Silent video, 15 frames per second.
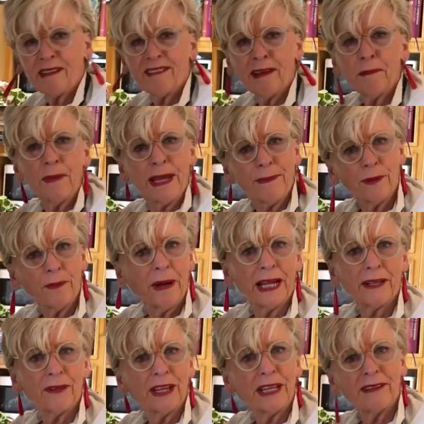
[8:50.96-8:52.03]
some people
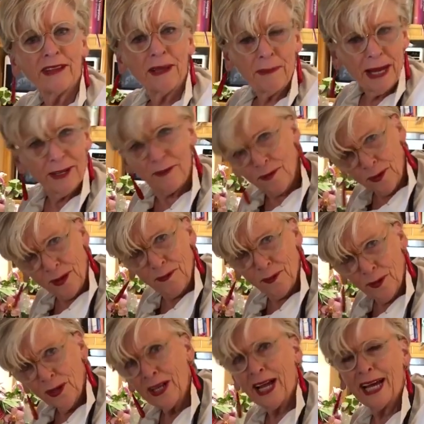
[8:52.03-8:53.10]
might think the amount of olive
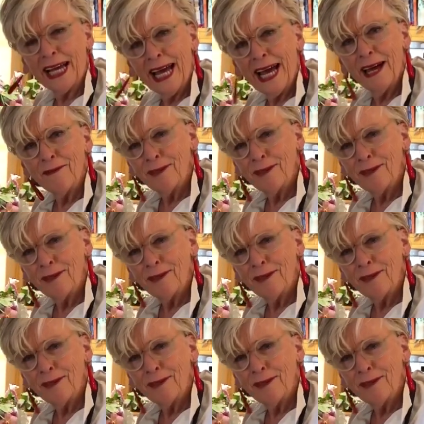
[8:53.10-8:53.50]
oil I have